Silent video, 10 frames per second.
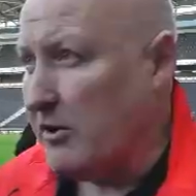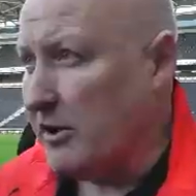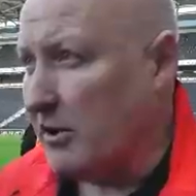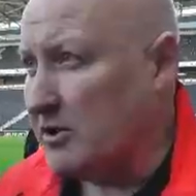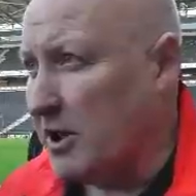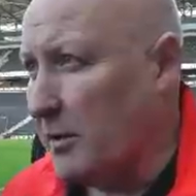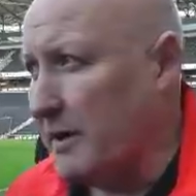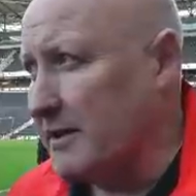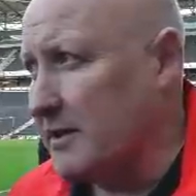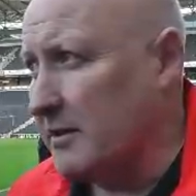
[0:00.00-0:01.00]
underdogs going
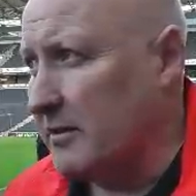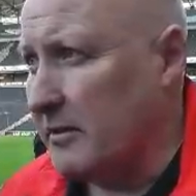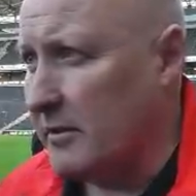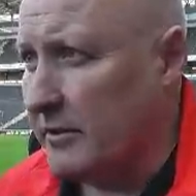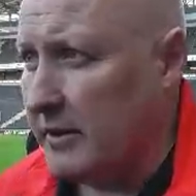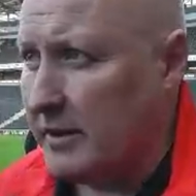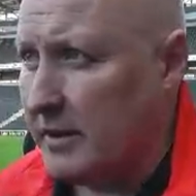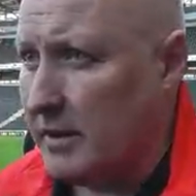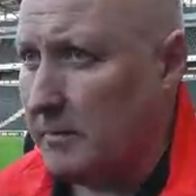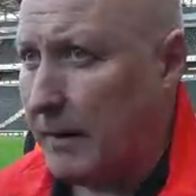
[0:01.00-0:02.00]
into
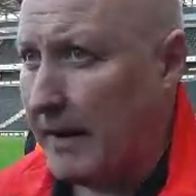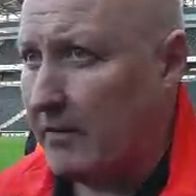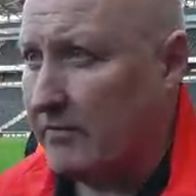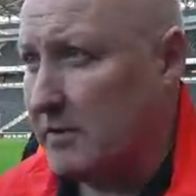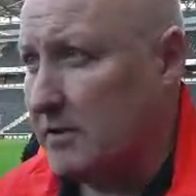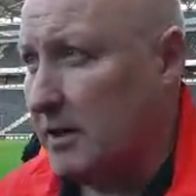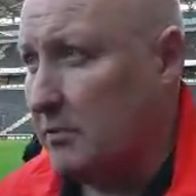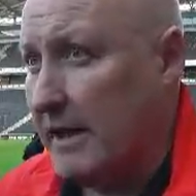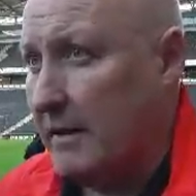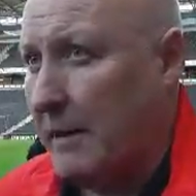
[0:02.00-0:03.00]
the playoffs. There's
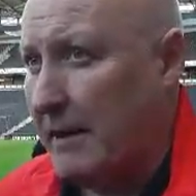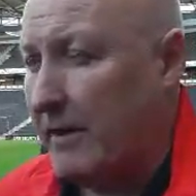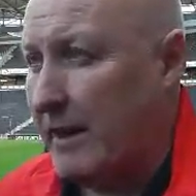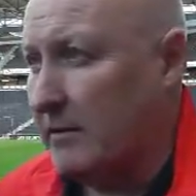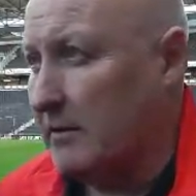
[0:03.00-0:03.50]
no doubt about that.